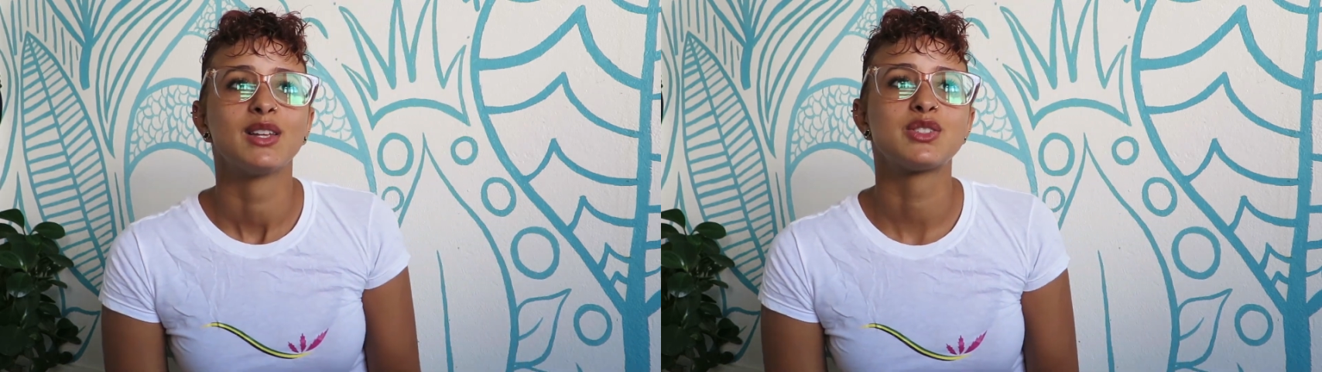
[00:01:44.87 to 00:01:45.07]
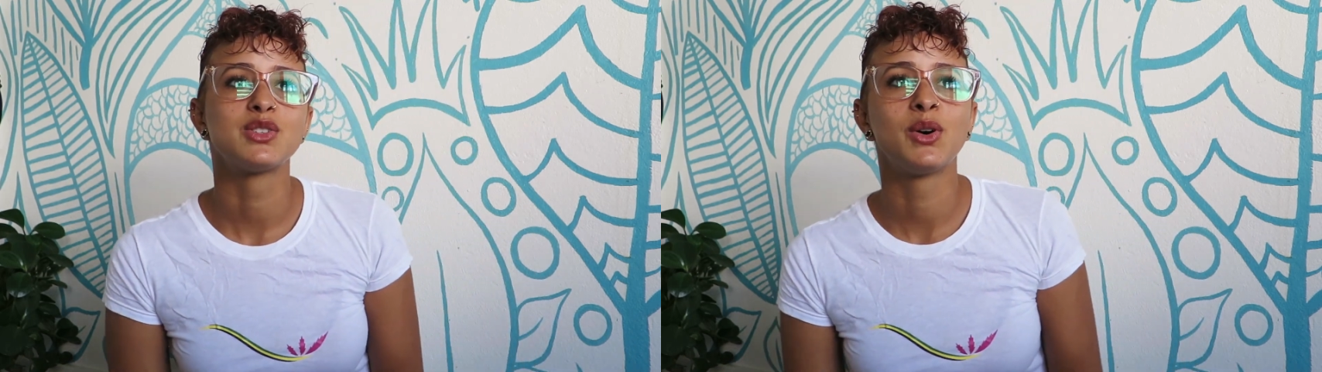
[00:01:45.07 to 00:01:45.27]

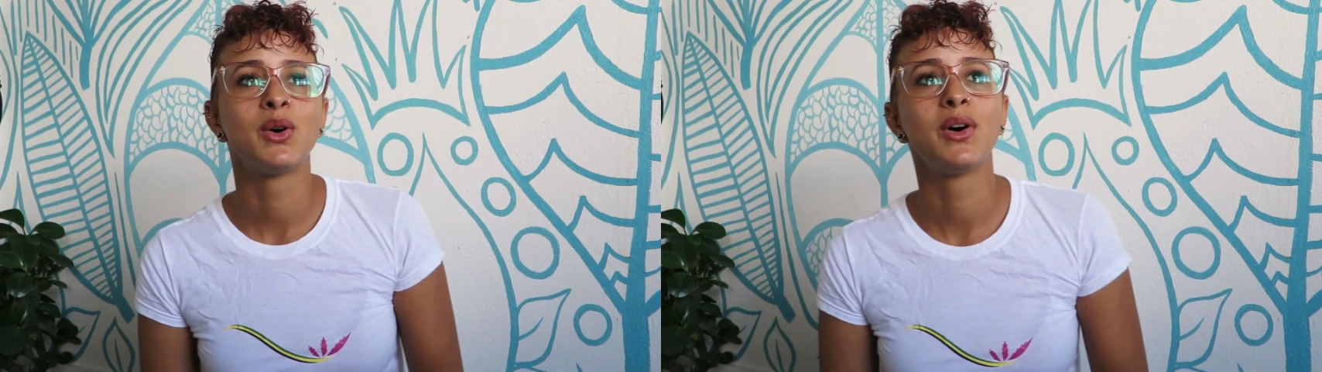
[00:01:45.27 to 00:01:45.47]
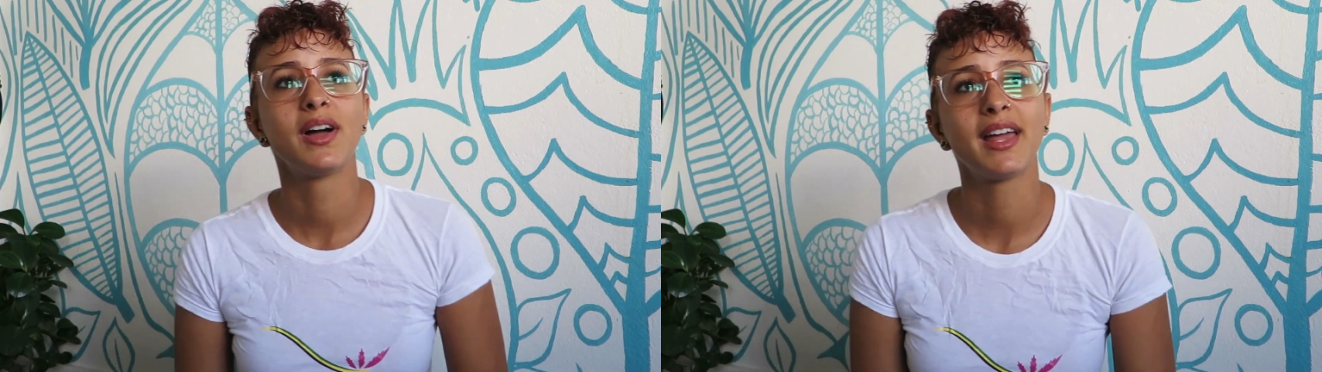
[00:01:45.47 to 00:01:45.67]

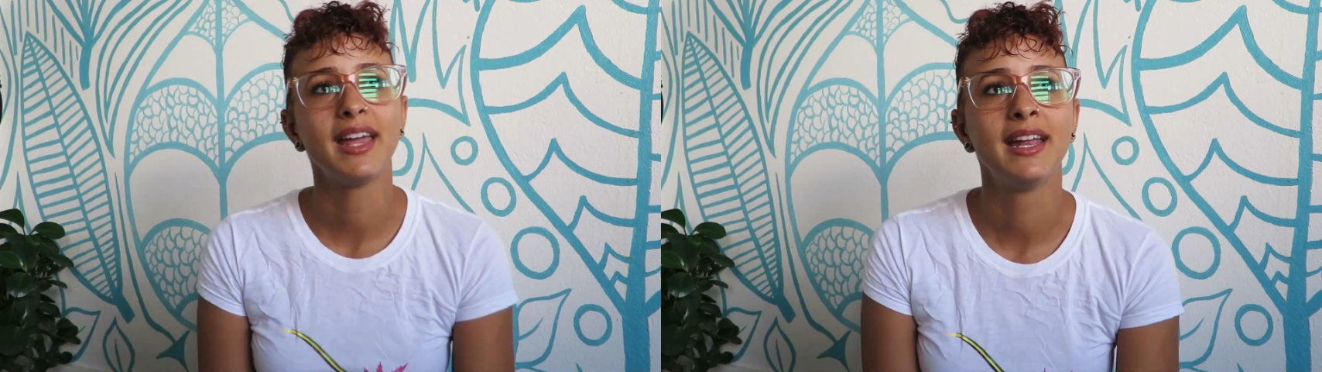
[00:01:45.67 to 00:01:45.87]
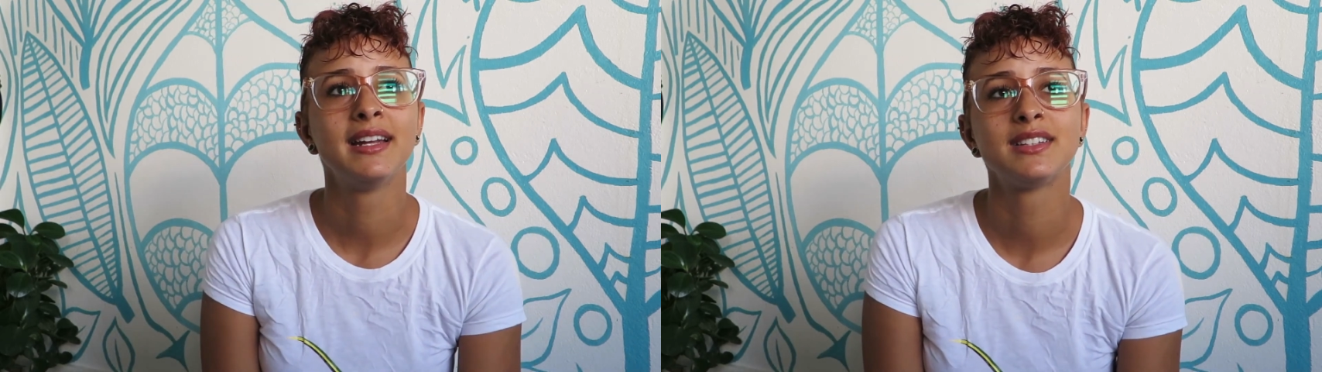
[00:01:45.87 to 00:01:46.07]
So
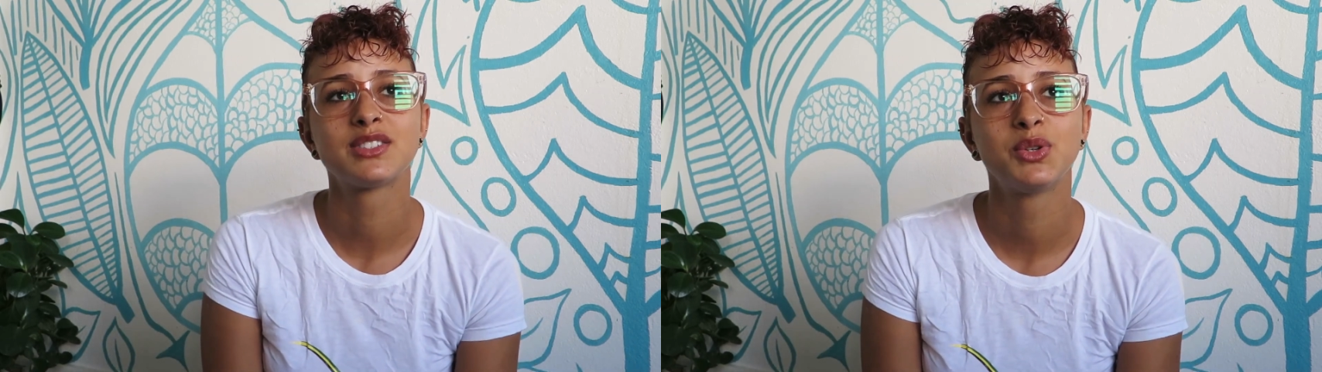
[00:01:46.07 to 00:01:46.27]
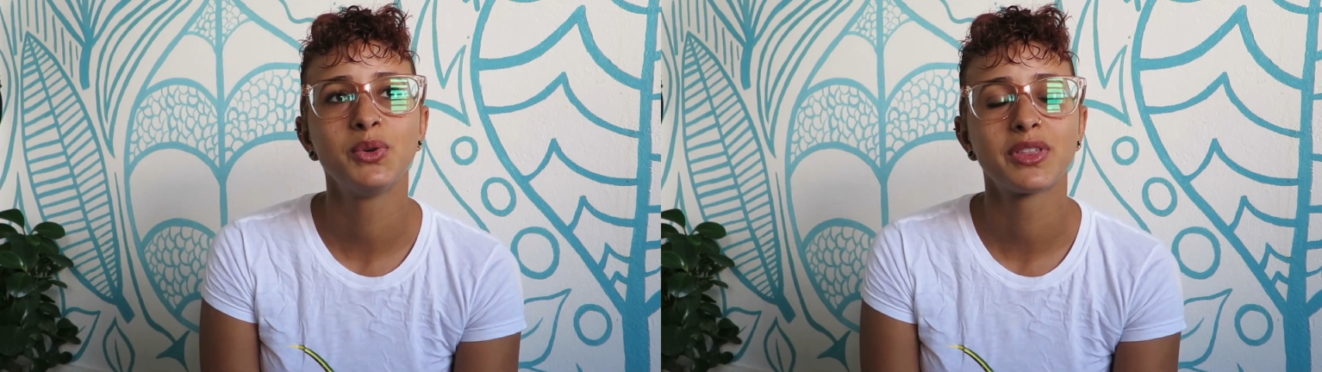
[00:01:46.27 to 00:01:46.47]
in
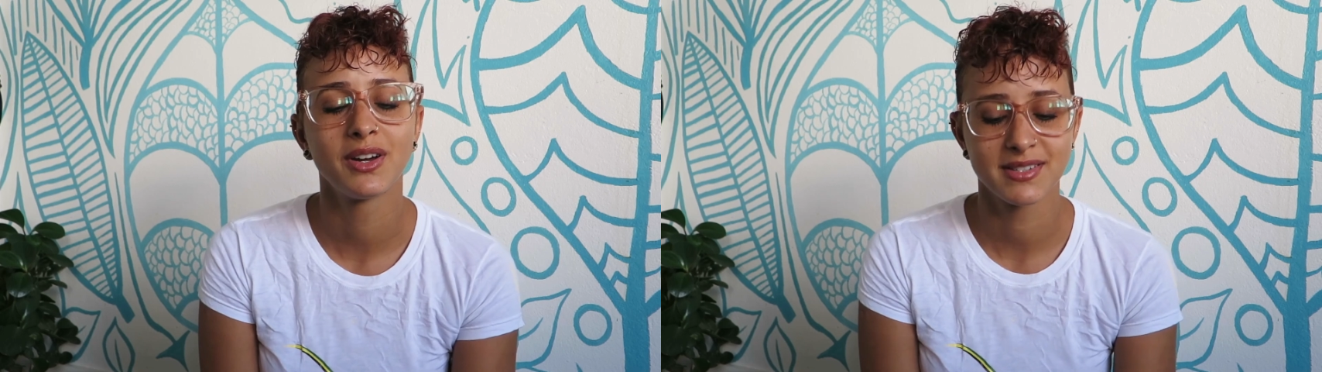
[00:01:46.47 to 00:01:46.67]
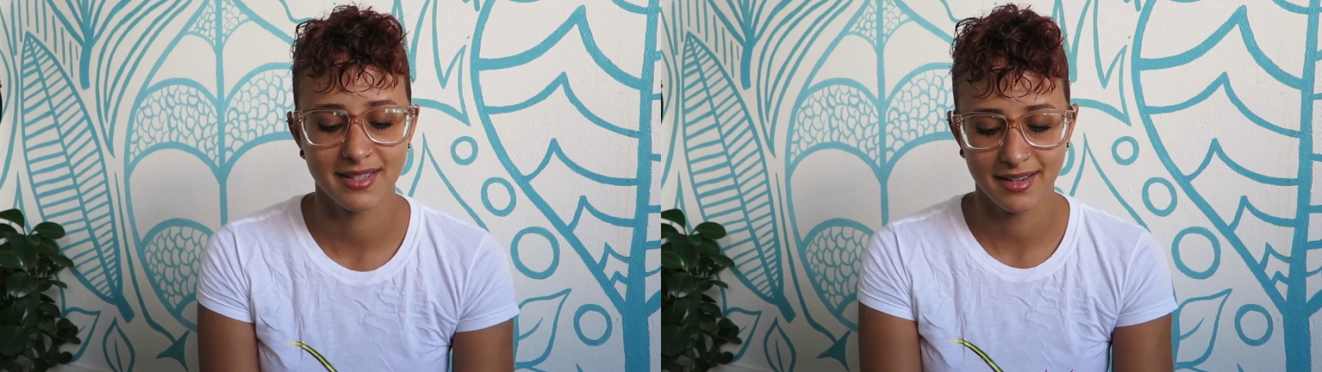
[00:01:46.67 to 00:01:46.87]

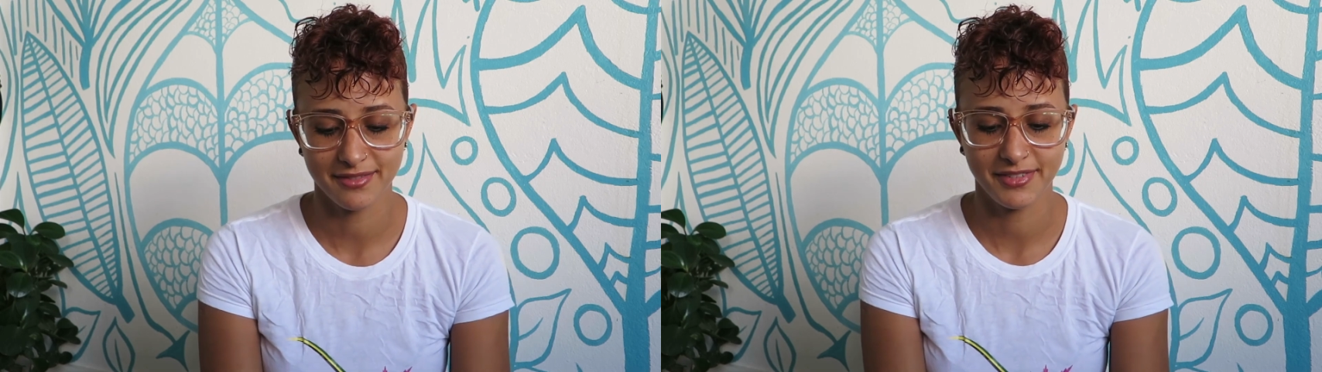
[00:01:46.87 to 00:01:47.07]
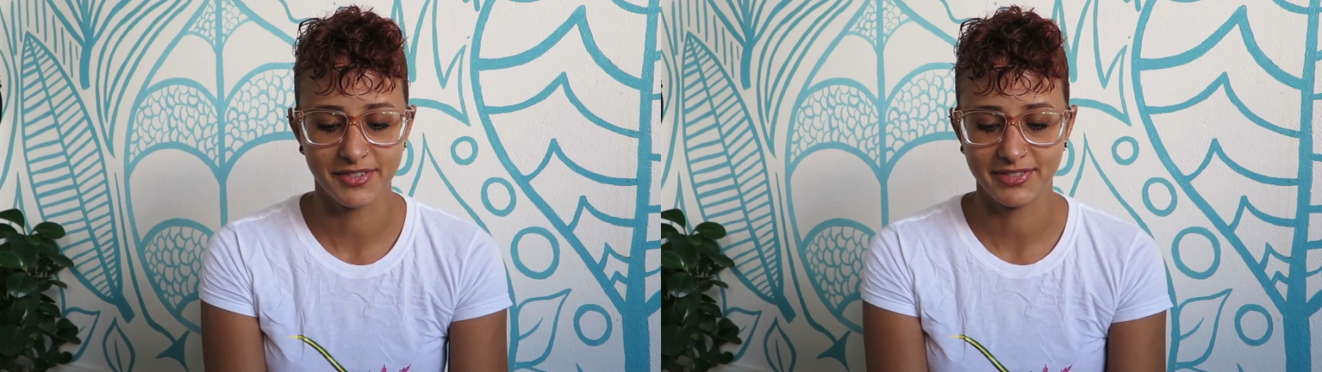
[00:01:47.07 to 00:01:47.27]

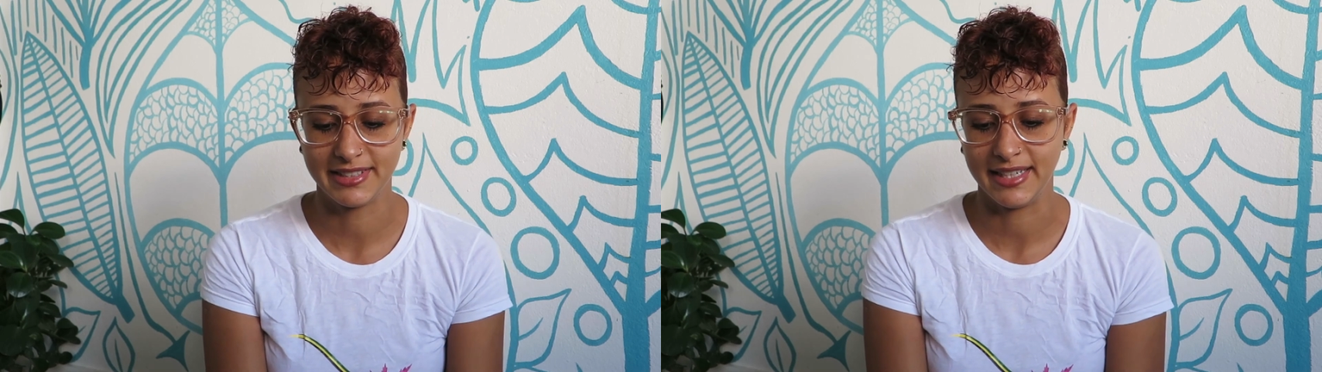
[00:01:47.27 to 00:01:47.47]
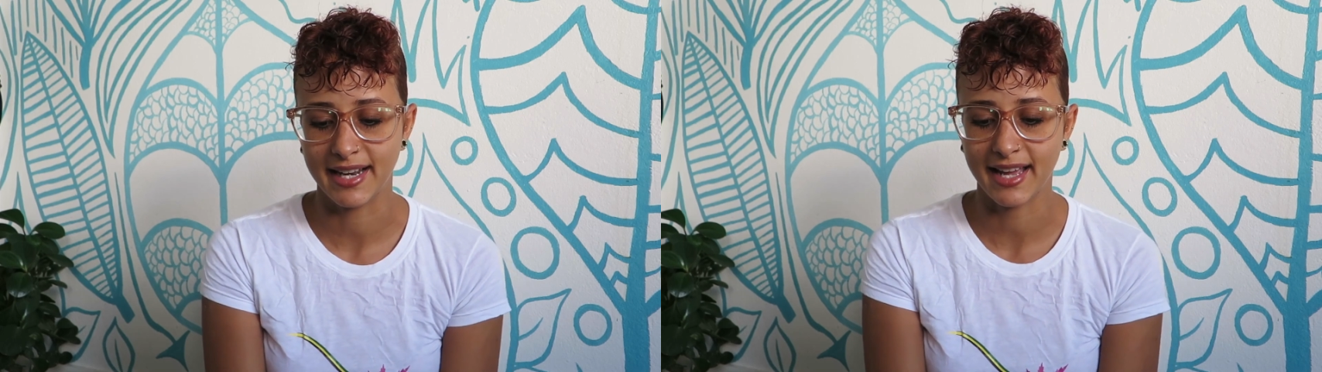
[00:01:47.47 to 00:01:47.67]
2015,